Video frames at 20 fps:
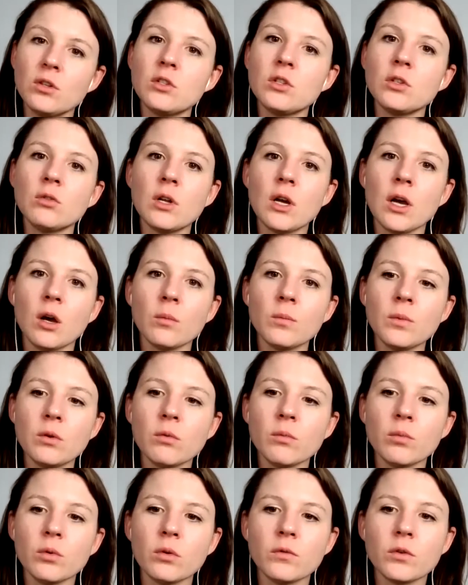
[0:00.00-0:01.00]
do to help you
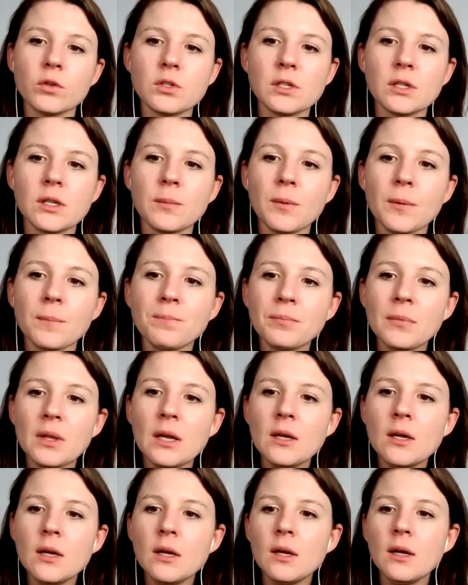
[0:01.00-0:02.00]
improve your sleep.
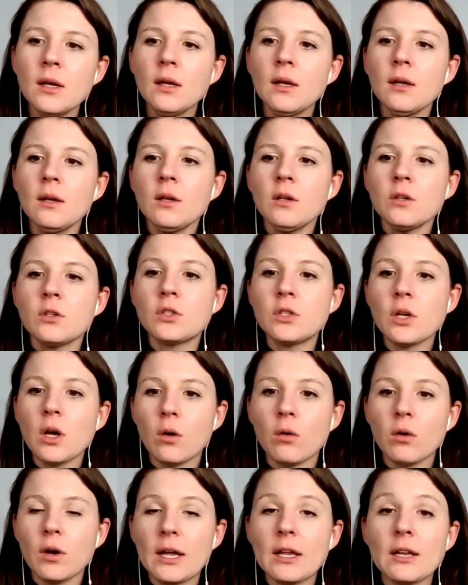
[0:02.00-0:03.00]

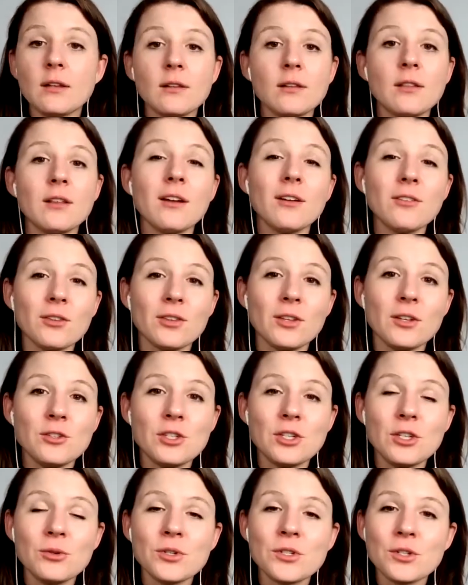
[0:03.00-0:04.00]
So, and the other thing
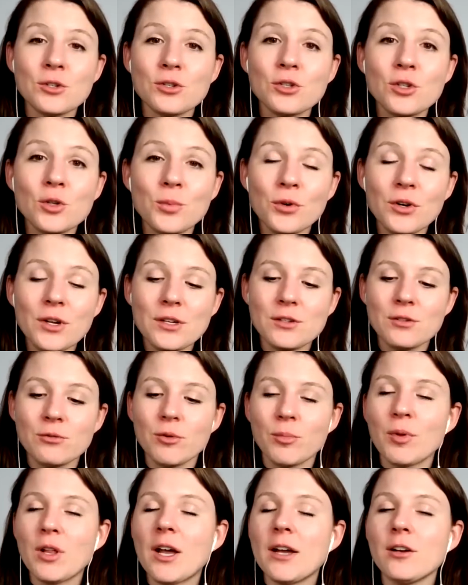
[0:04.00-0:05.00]
too, is they're super easy to
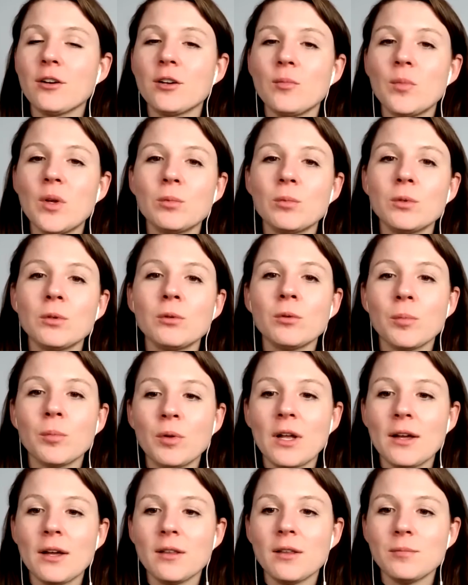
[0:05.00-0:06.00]
apply. You're going to be able to
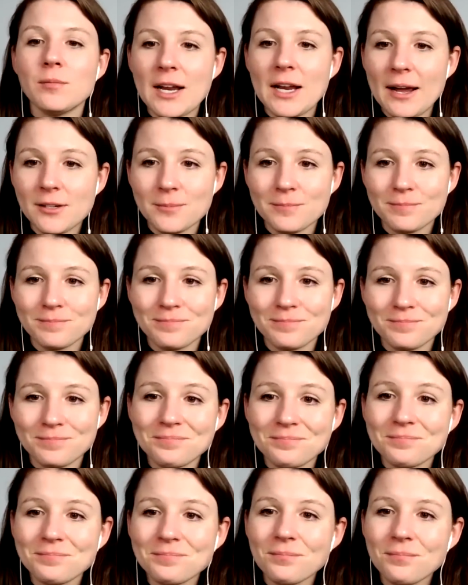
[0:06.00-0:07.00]
apply them tonight.
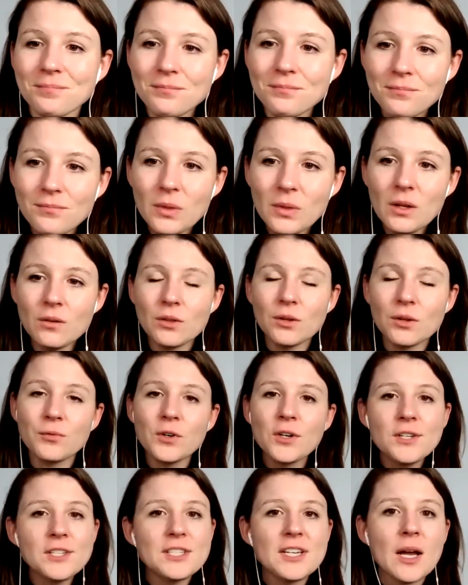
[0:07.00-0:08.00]
The
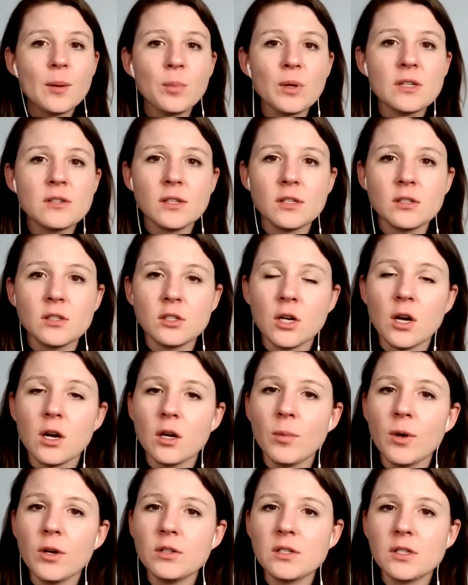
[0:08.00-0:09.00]
first step is let's talk
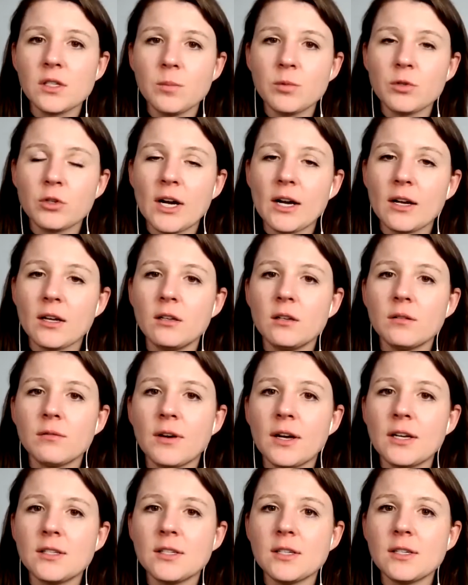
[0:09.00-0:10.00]
about sleep tracking
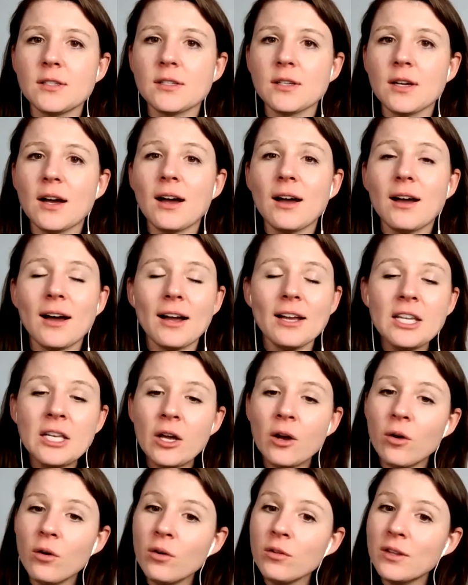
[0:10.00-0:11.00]
devices. I
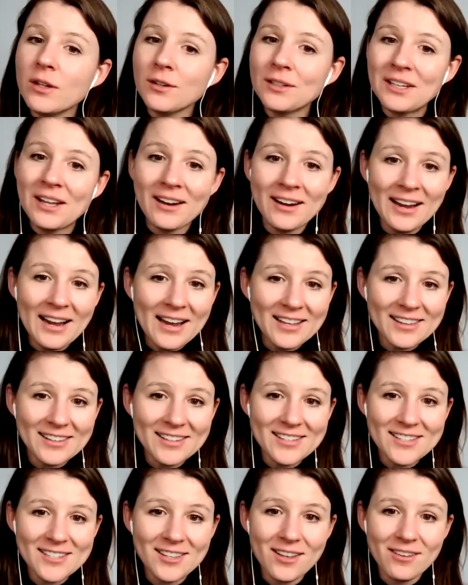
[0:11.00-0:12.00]
know that a lot of
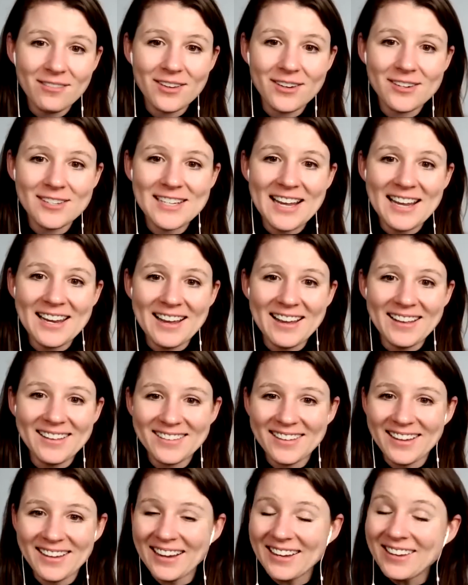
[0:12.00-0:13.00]
athletes love their data.
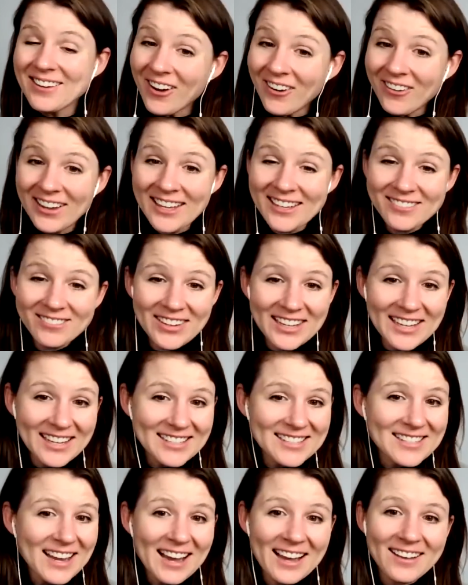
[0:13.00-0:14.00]
I know it
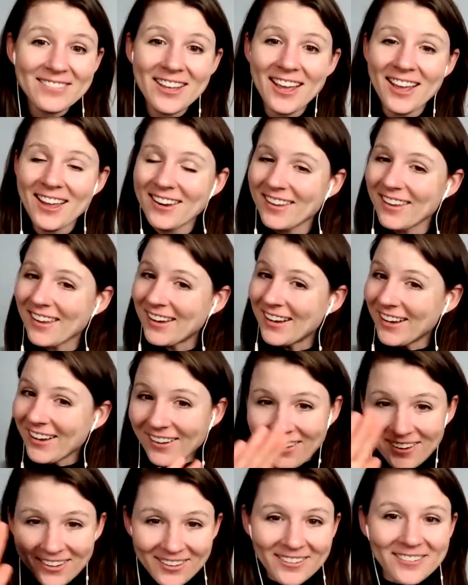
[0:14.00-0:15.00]
because I've got like
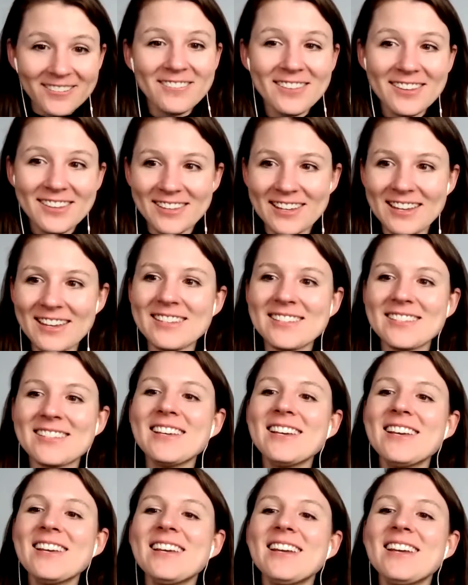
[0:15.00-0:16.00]
all of the things.
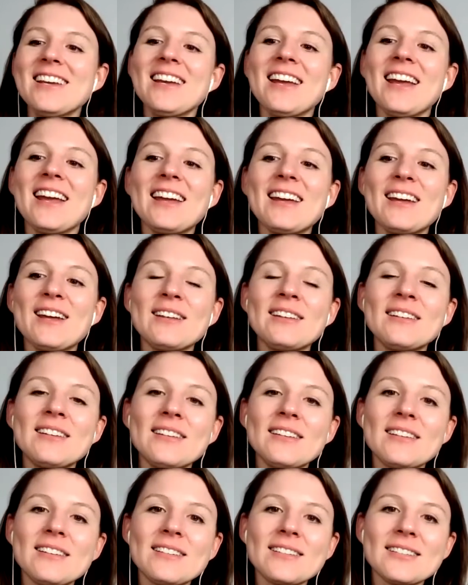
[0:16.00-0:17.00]
And
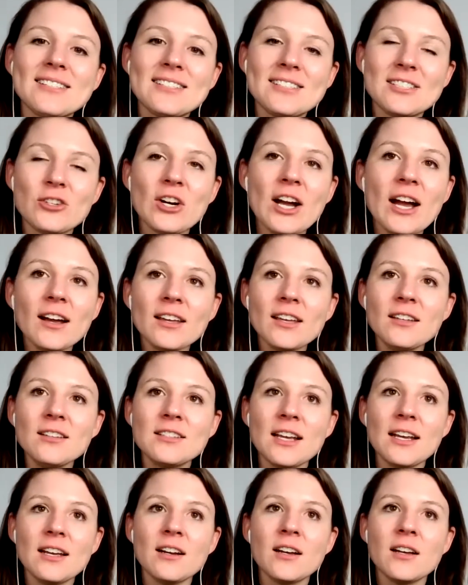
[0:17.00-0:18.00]
this tracking
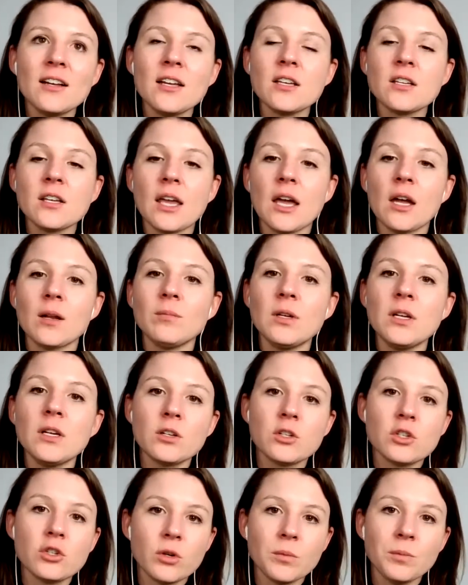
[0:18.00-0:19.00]
data, it can be
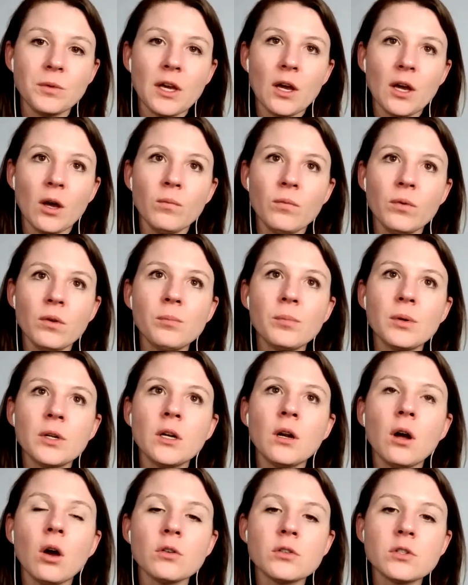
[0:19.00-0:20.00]
extremely helpful, but
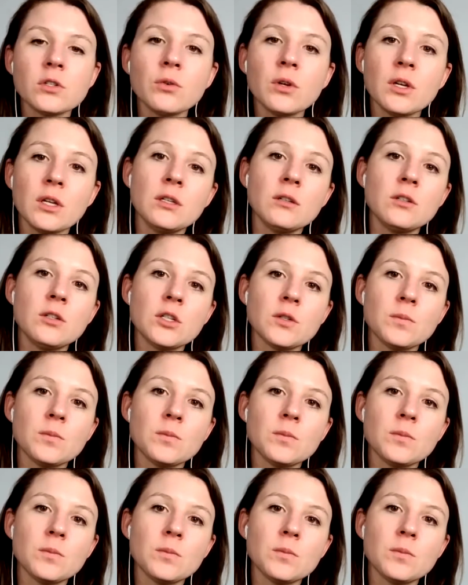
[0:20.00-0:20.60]
it also can